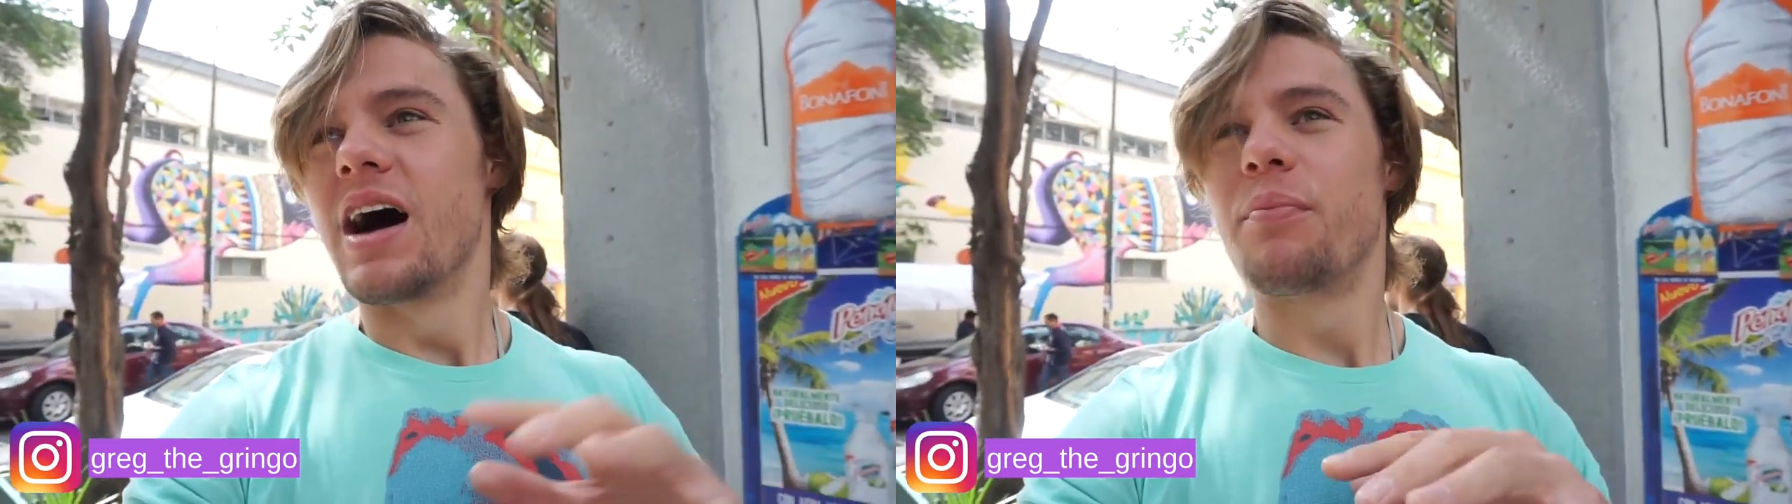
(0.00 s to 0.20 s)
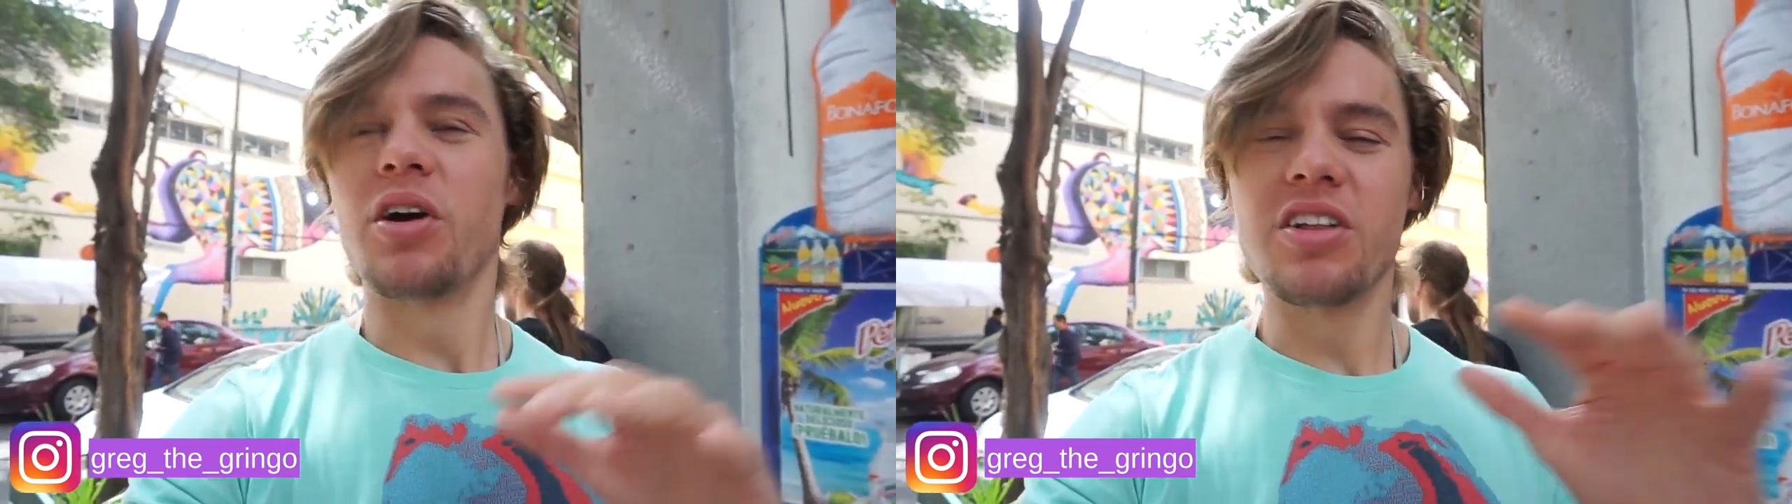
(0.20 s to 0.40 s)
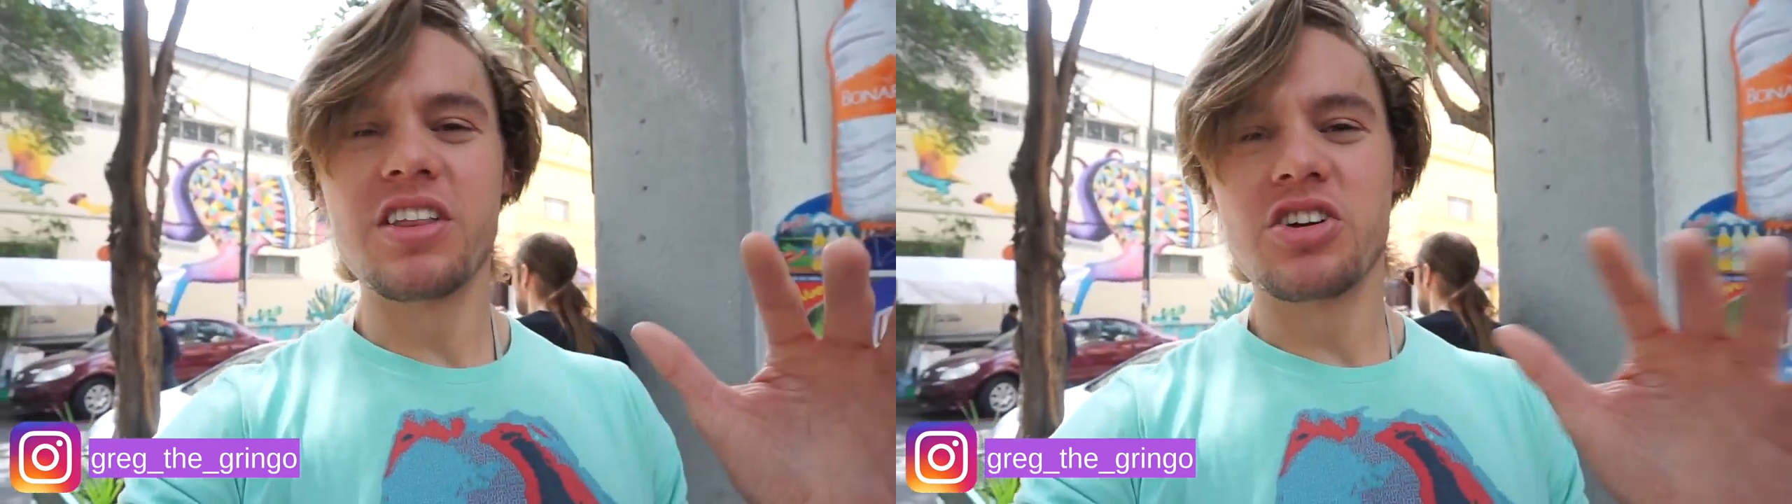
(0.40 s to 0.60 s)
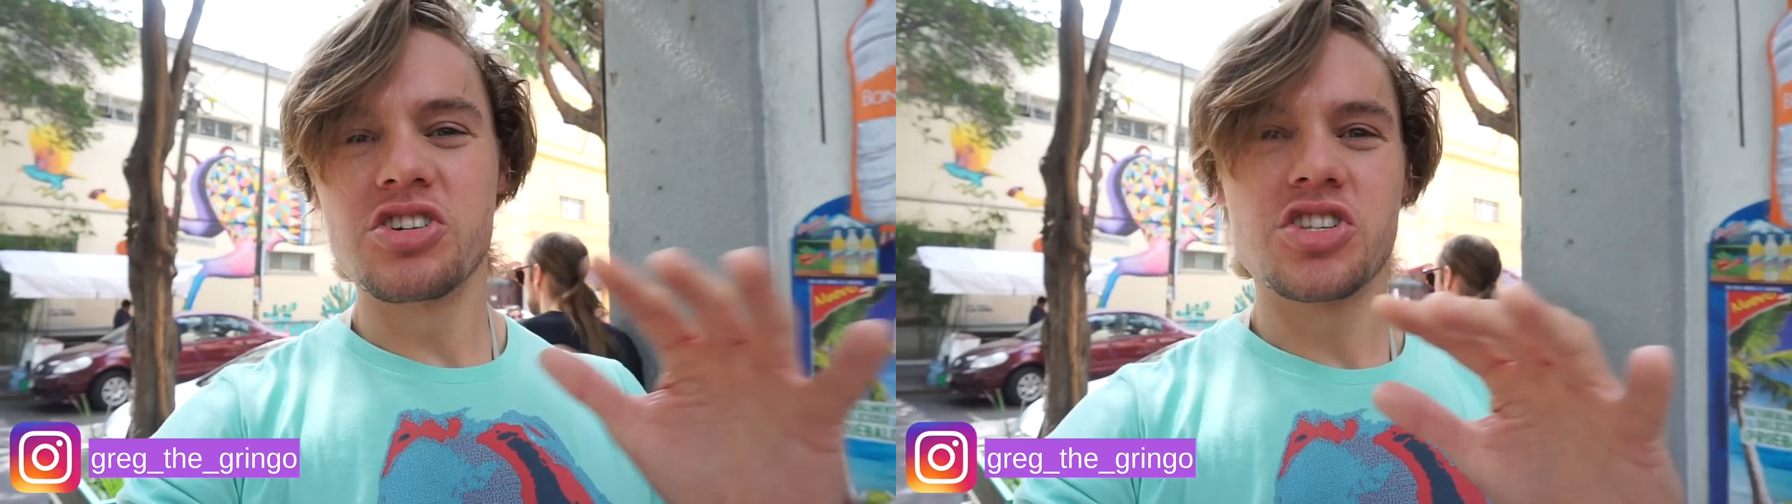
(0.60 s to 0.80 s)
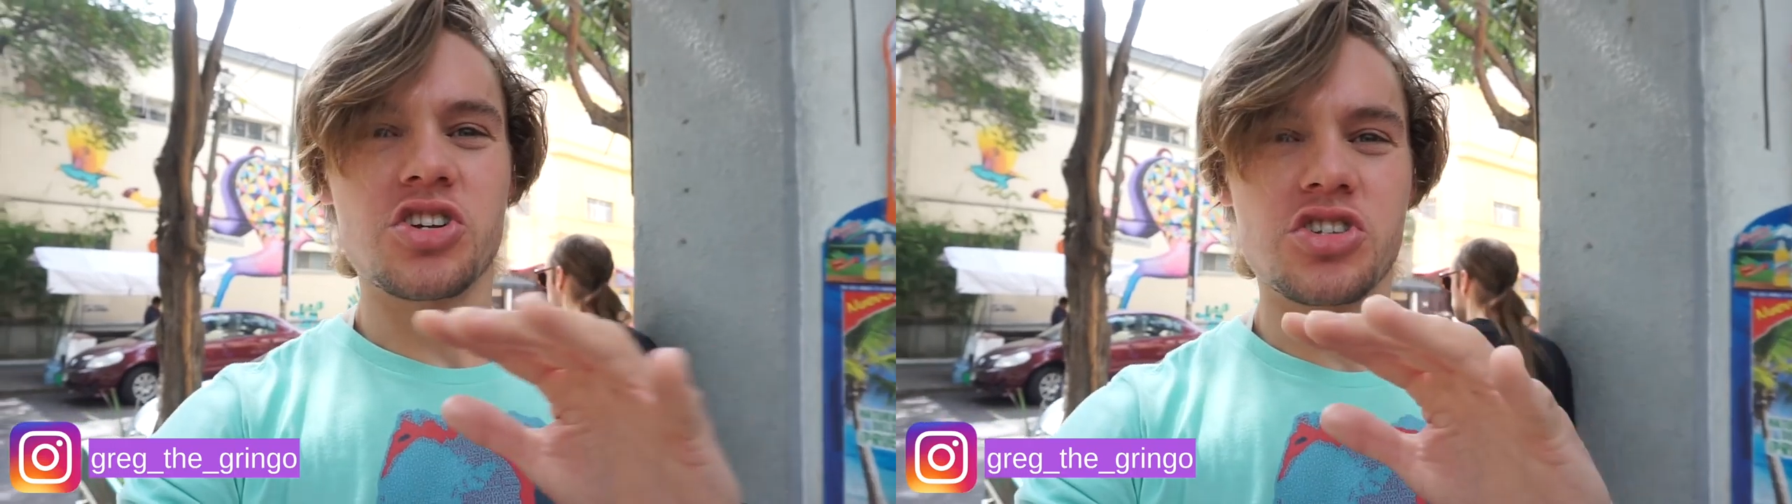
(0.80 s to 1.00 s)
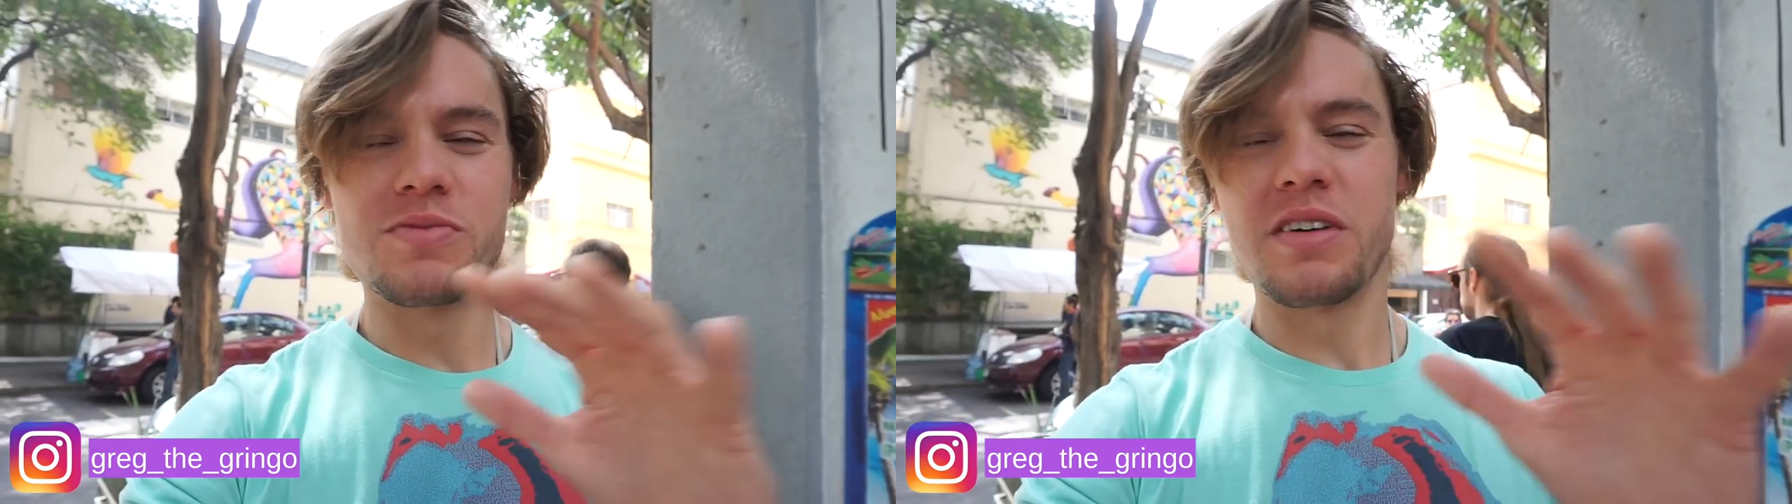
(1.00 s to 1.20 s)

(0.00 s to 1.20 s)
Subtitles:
apparently there's some